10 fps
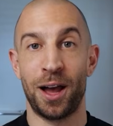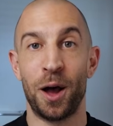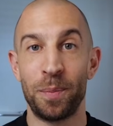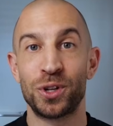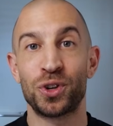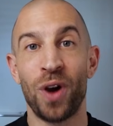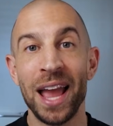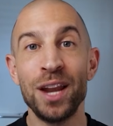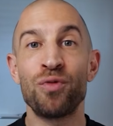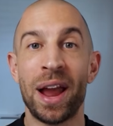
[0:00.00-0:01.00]
up, try
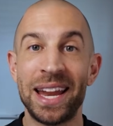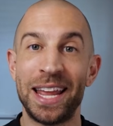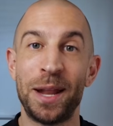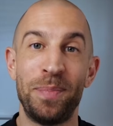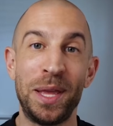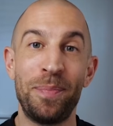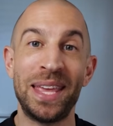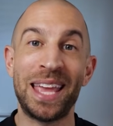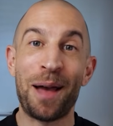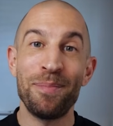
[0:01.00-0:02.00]
and write in a
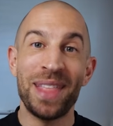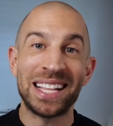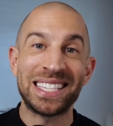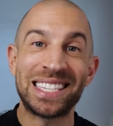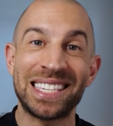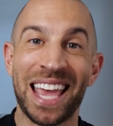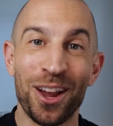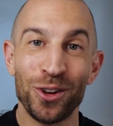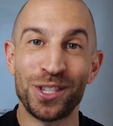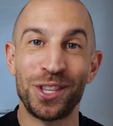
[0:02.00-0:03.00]
BPM that
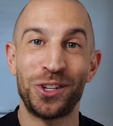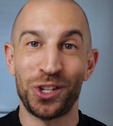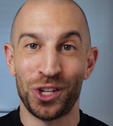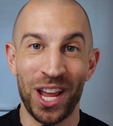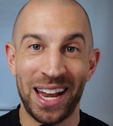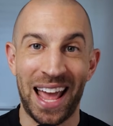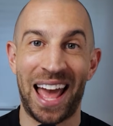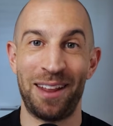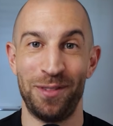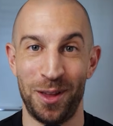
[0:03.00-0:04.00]
scares the shit
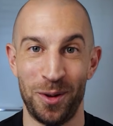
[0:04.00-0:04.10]
out of you.